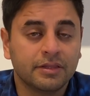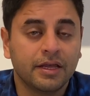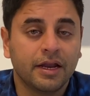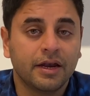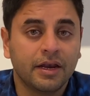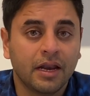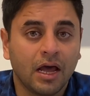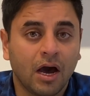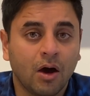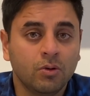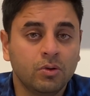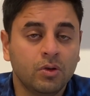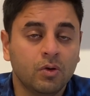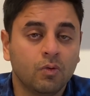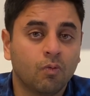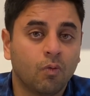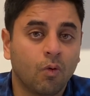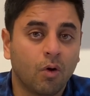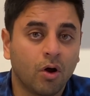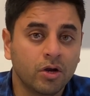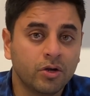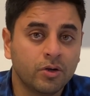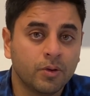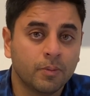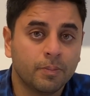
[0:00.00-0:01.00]
that now you
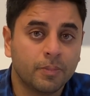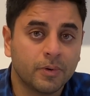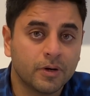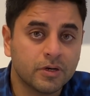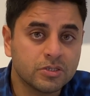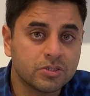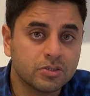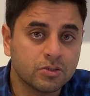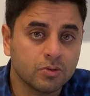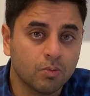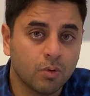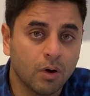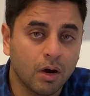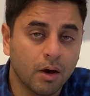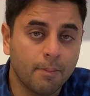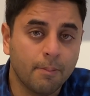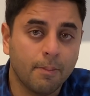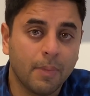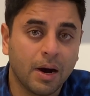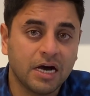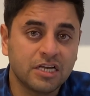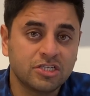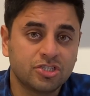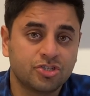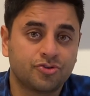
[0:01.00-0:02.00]
want to pursue a
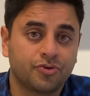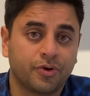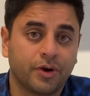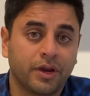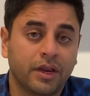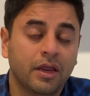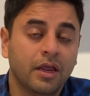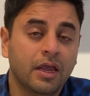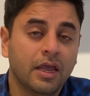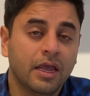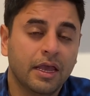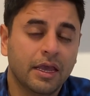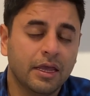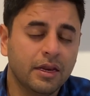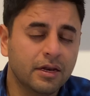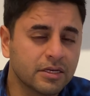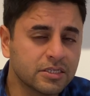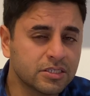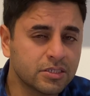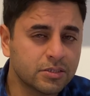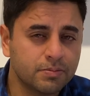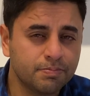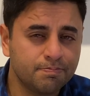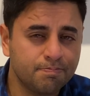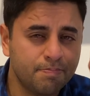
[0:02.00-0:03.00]
mastery
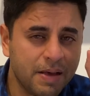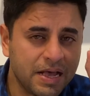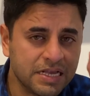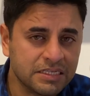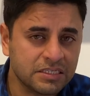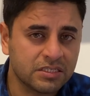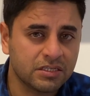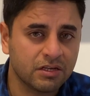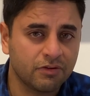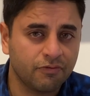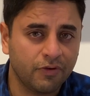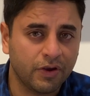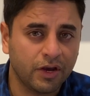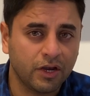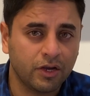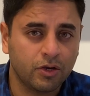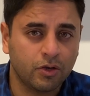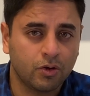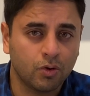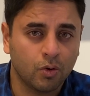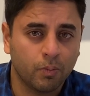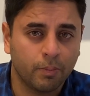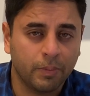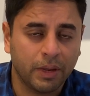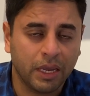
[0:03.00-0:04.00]
in a
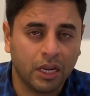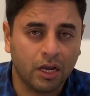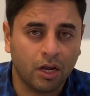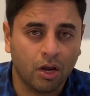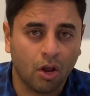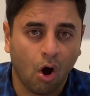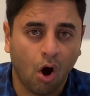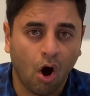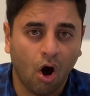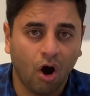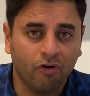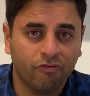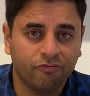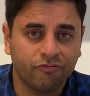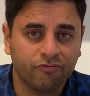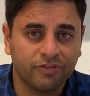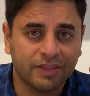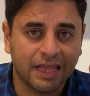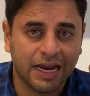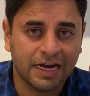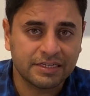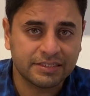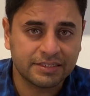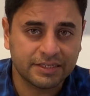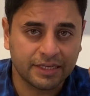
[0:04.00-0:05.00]
specific domain of
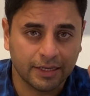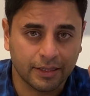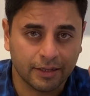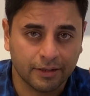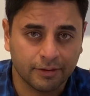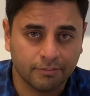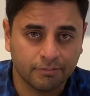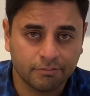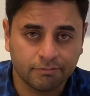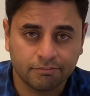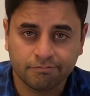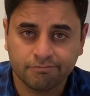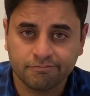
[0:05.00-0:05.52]
that skill.